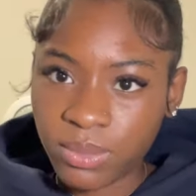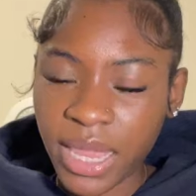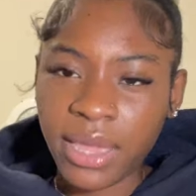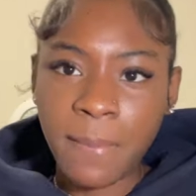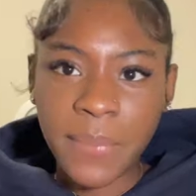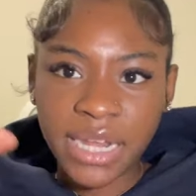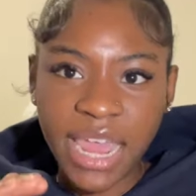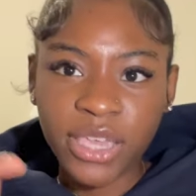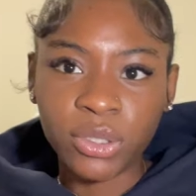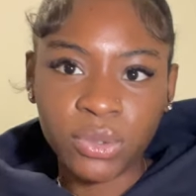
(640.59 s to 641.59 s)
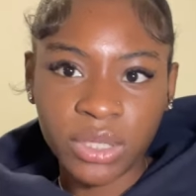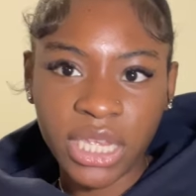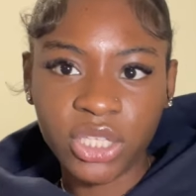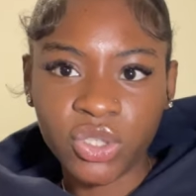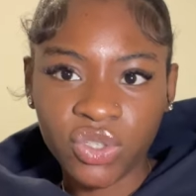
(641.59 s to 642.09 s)
Like Monday you do
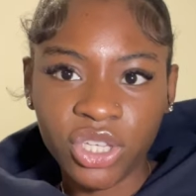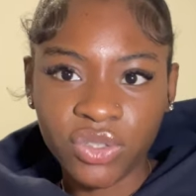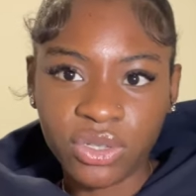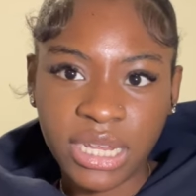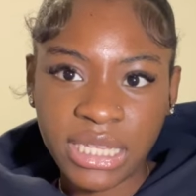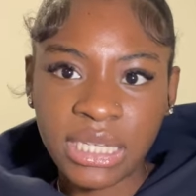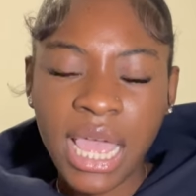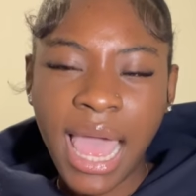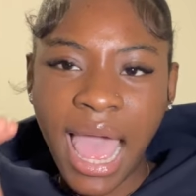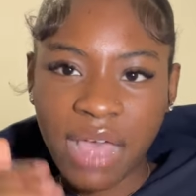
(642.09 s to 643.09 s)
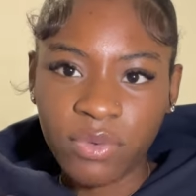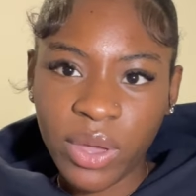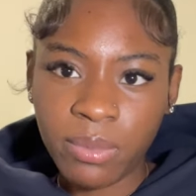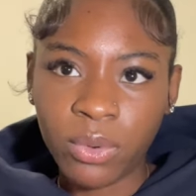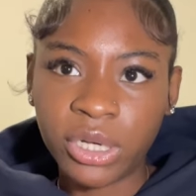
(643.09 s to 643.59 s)
this, Tuesday you do this. Have a
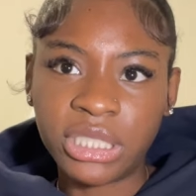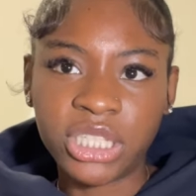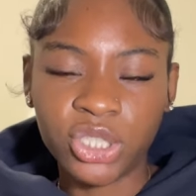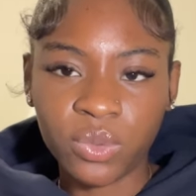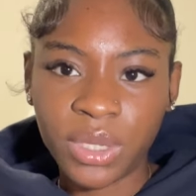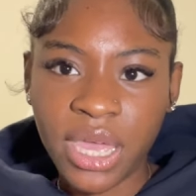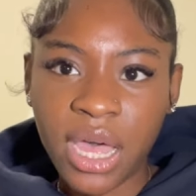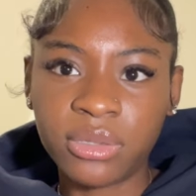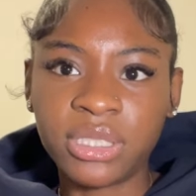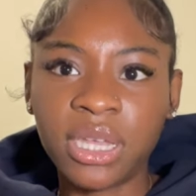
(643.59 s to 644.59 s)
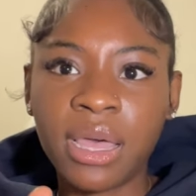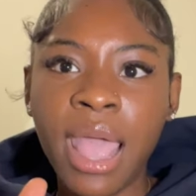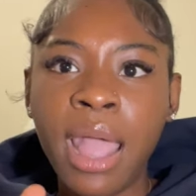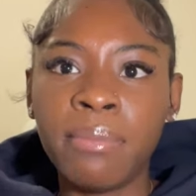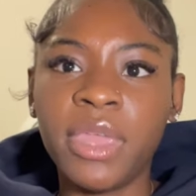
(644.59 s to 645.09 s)
whiteboard to set your week out to
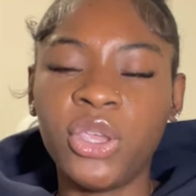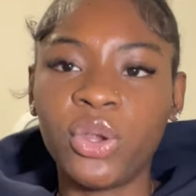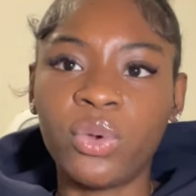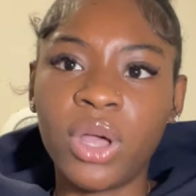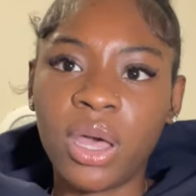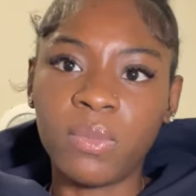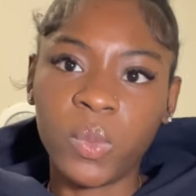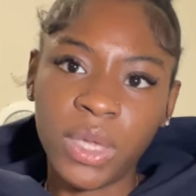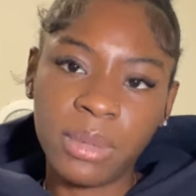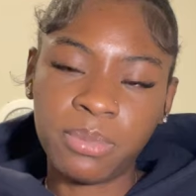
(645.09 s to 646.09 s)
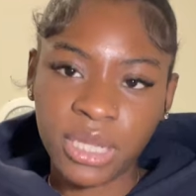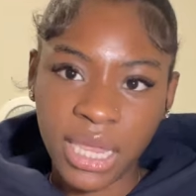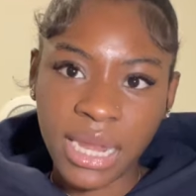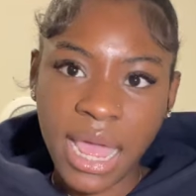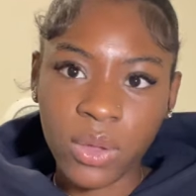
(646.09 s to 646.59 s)
make your um, week
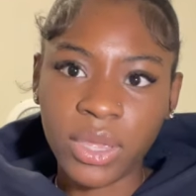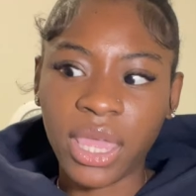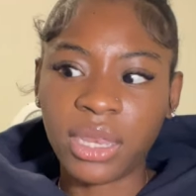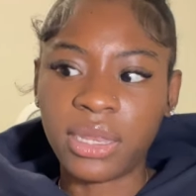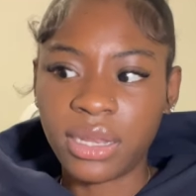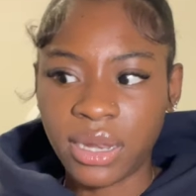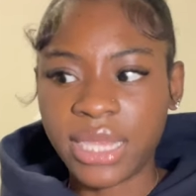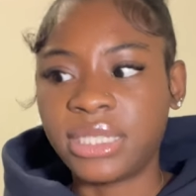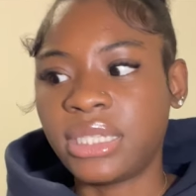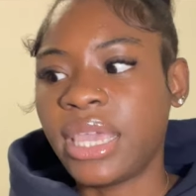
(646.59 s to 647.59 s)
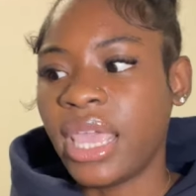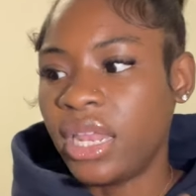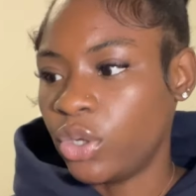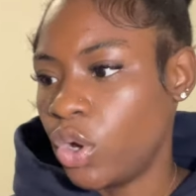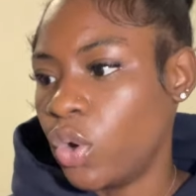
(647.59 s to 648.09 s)
planned out and nicely
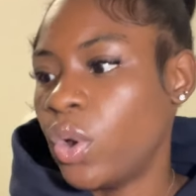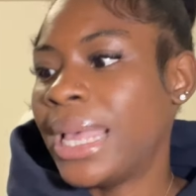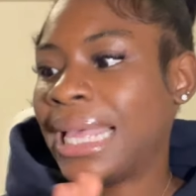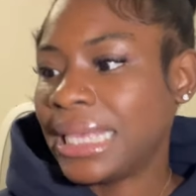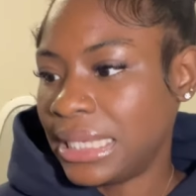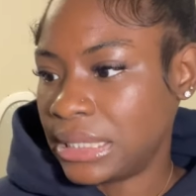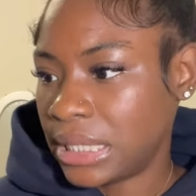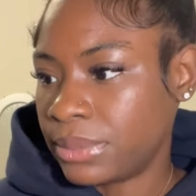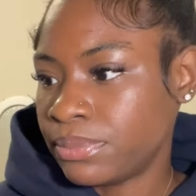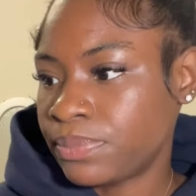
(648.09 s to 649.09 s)
and go easy.